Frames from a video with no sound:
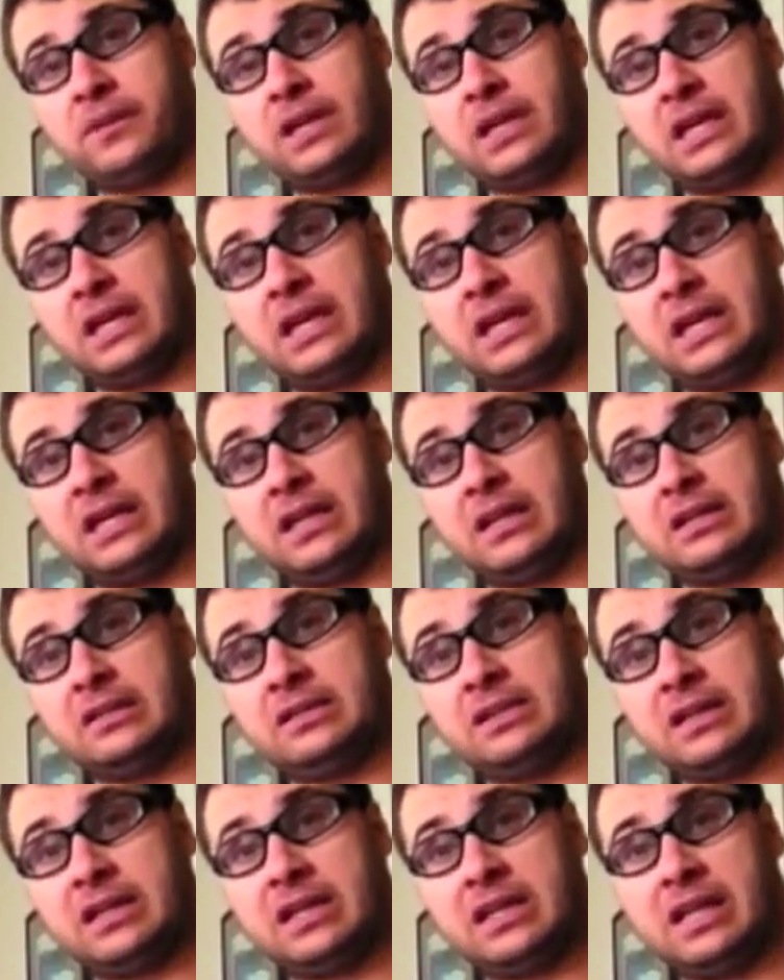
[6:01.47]
and
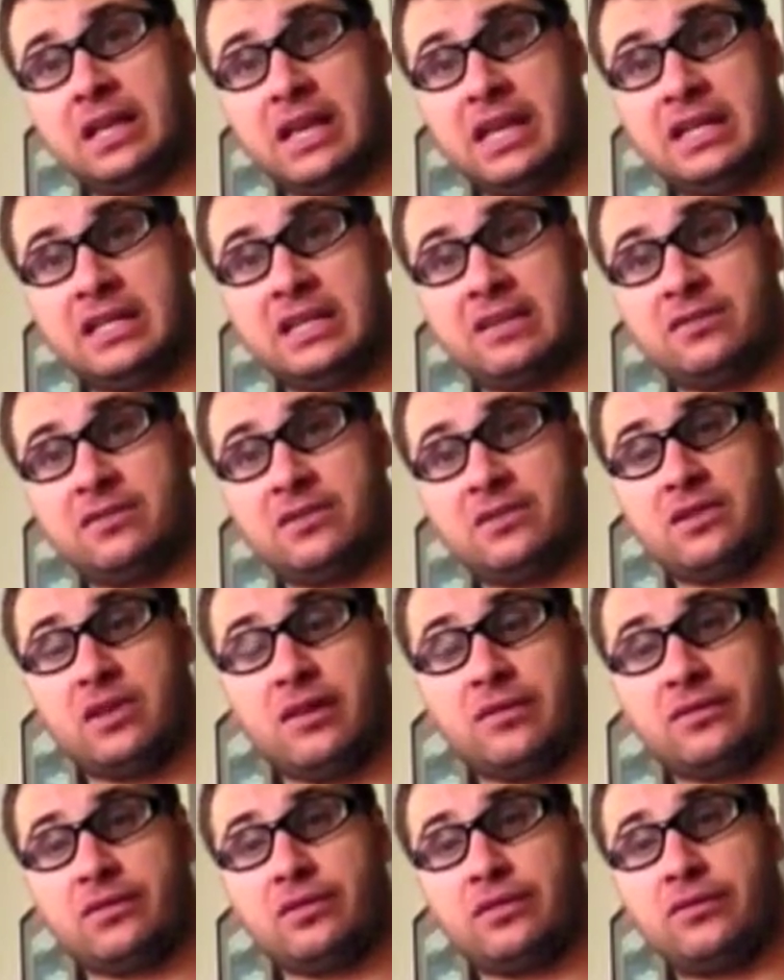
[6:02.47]
it gives
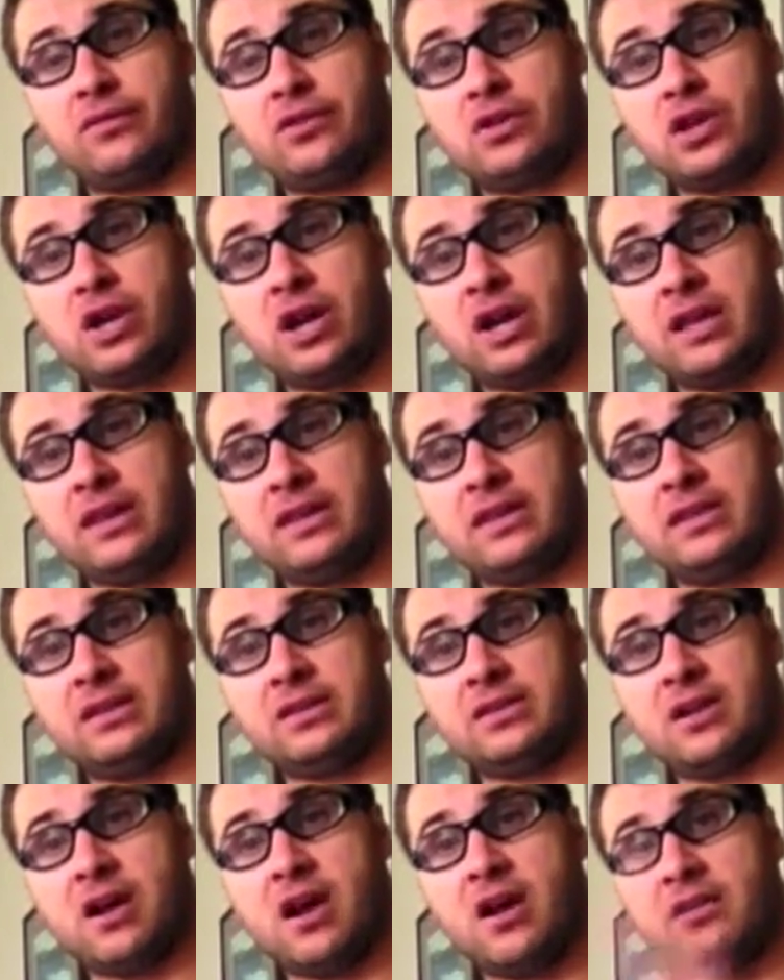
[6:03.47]
off. So if you cut
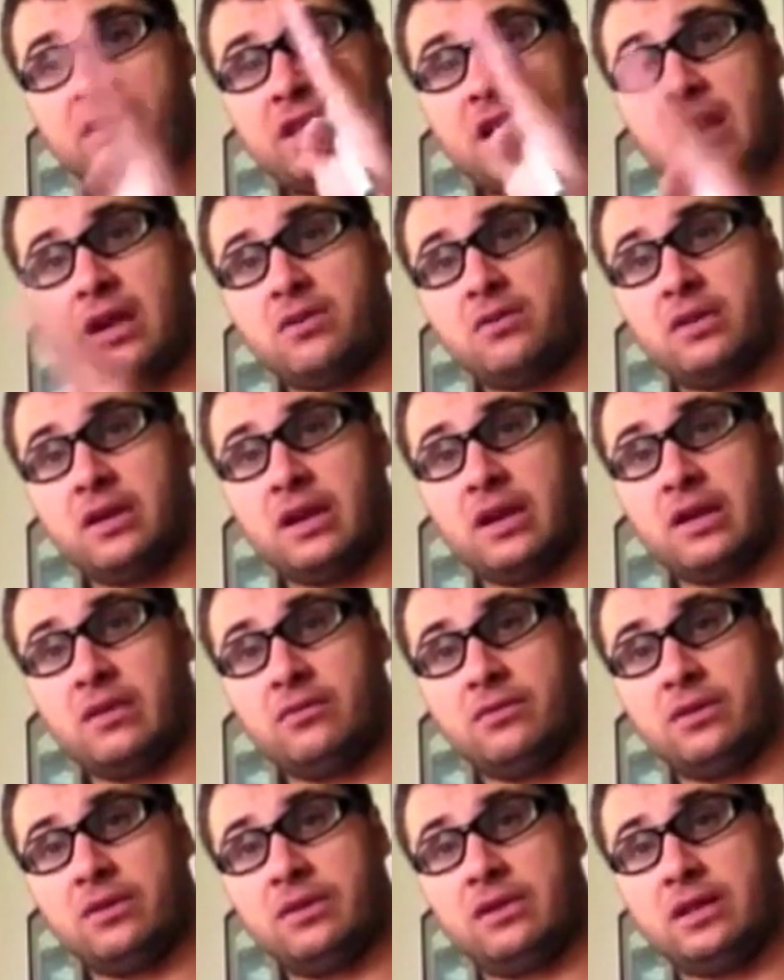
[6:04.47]
this contact
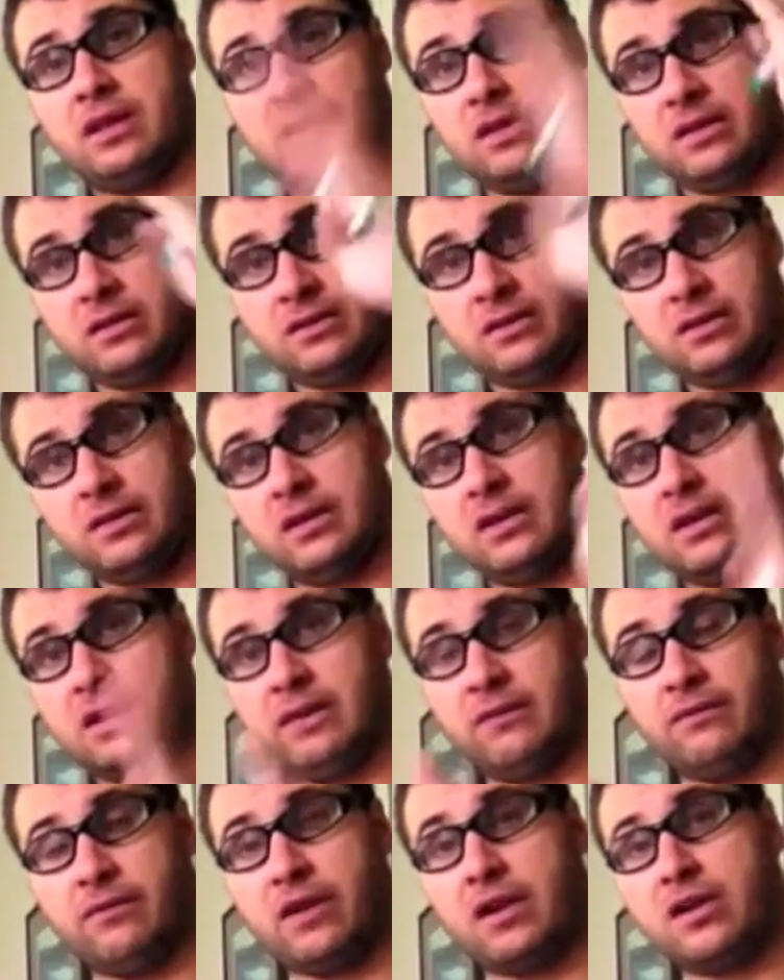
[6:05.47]
with the
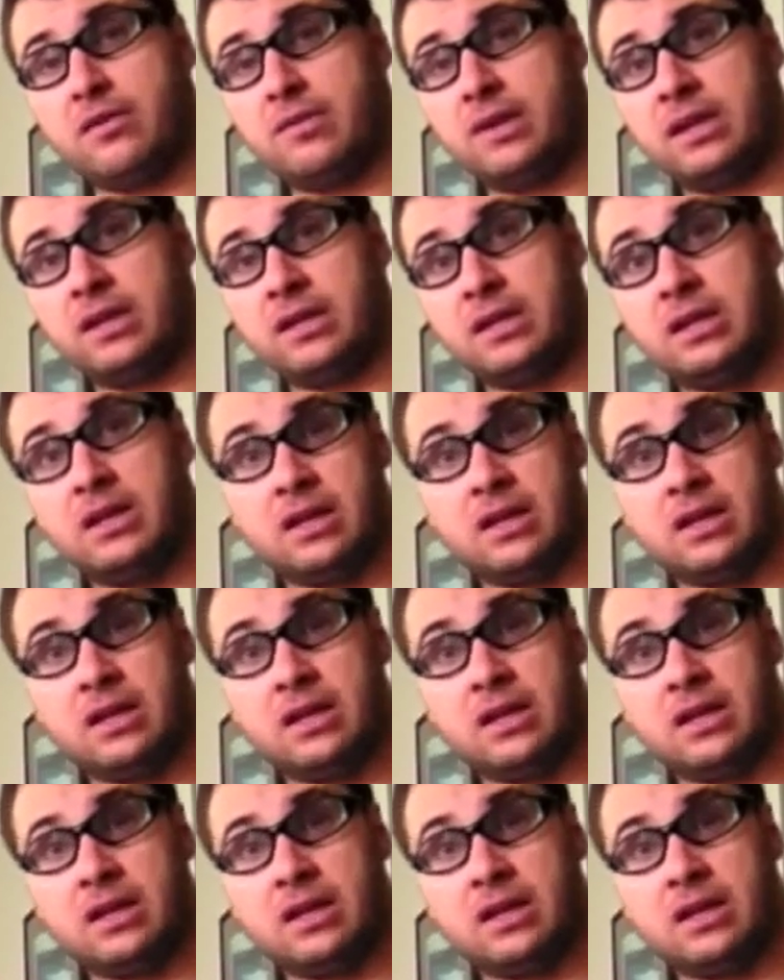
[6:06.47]
environment,